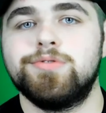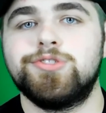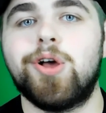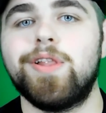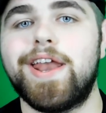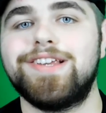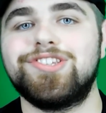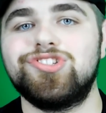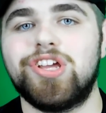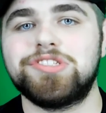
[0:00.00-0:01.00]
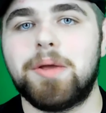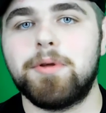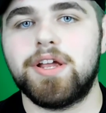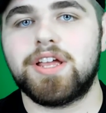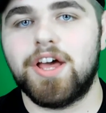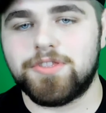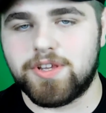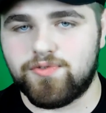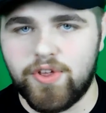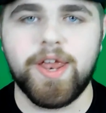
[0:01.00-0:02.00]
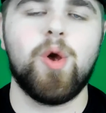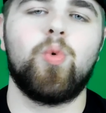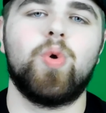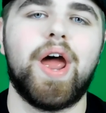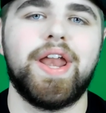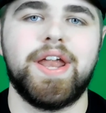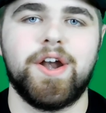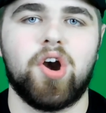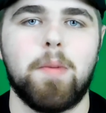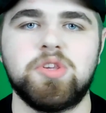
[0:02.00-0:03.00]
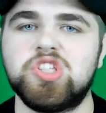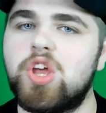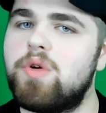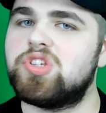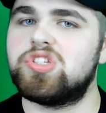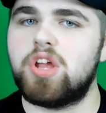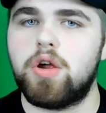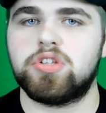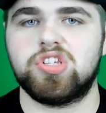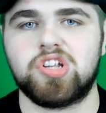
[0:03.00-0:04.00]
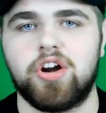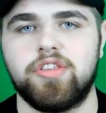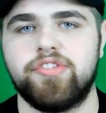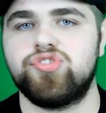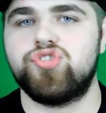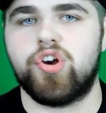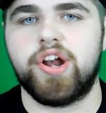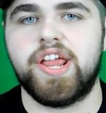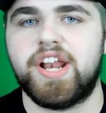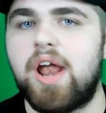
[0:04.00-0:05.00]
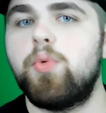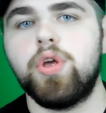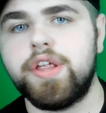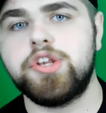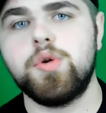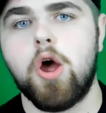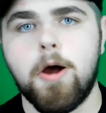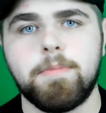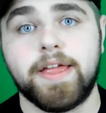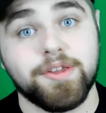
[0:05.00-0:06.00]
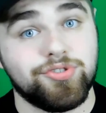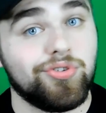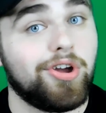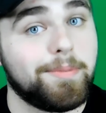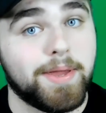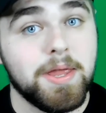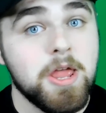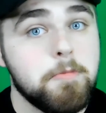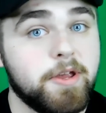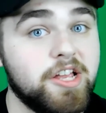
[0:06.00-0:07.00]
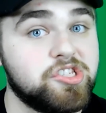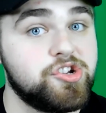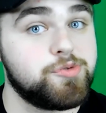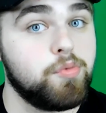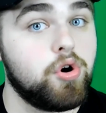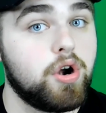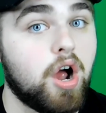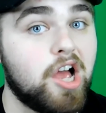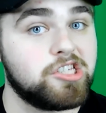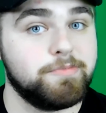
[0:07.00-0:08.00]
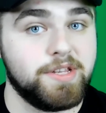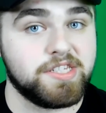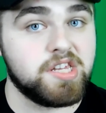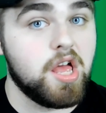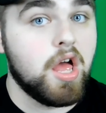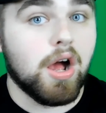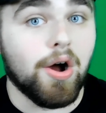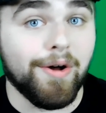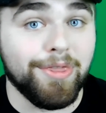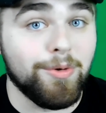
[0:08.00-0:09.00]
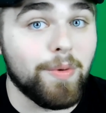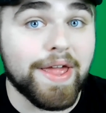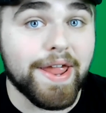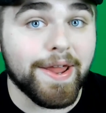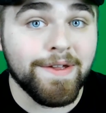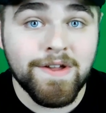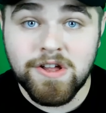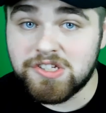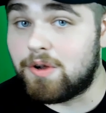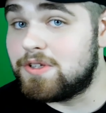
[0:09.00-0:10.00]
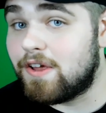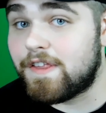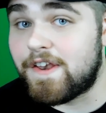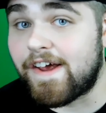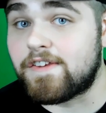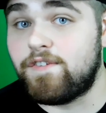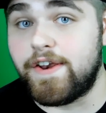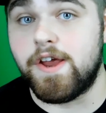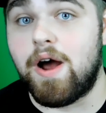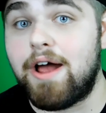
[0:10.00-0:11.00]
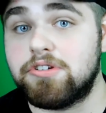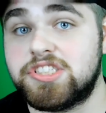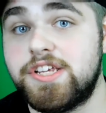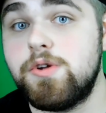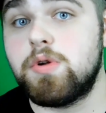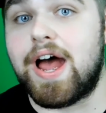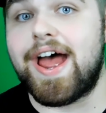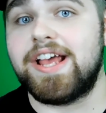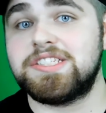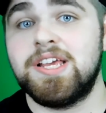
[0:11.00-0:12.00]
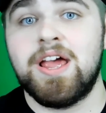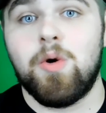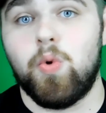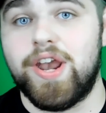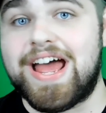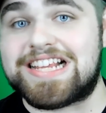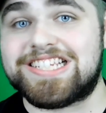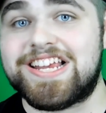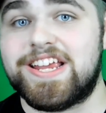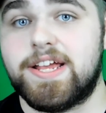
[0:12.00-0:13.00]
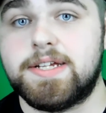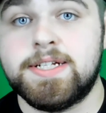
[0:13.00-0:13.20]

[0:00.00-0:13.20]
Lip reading: So ladies and gents, I'm going to cut this video right here. I'm so stoked to start this journey, and I really do hope that you join me, because there's more awesomeness on the way. So until the next video, I will see you guys when I see you.